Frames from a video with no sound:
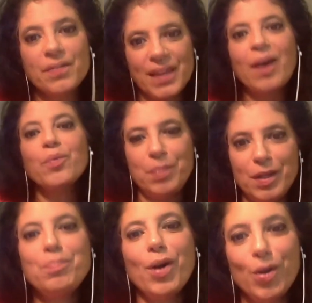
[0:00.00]
of that would
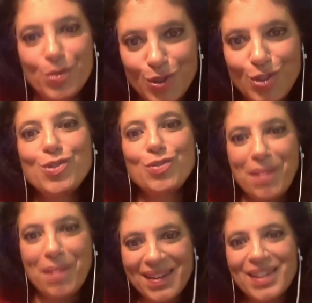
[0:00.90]
be post
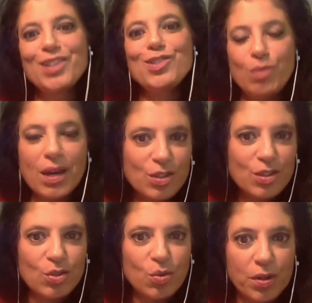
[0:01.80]
traumatic stress
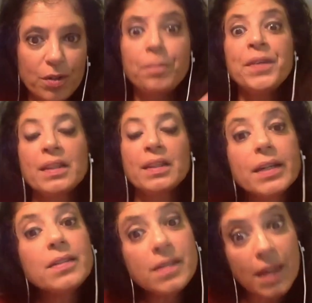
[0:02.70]
disorder.
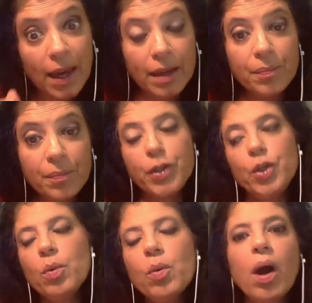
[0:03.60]
Let's say
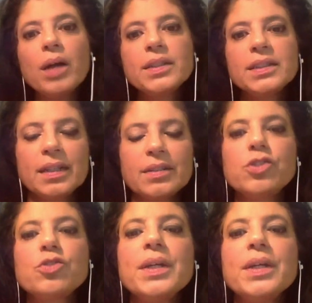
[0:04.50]
you were walking down the
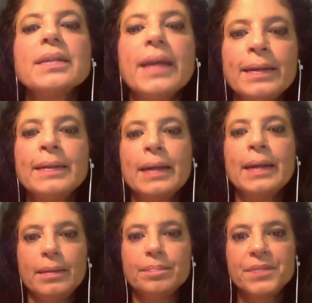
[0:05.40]
street late at
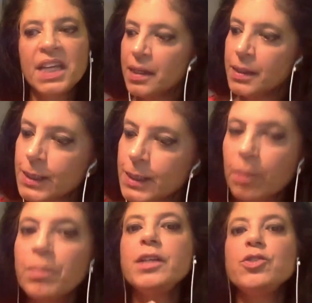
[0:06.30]
night.
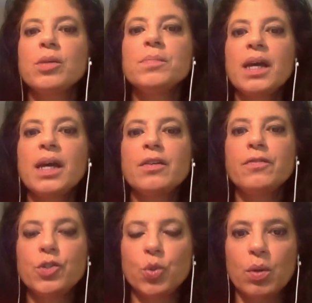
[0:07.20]
Somebody jumps out
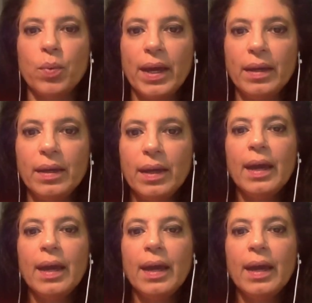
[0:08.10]
of a doorway,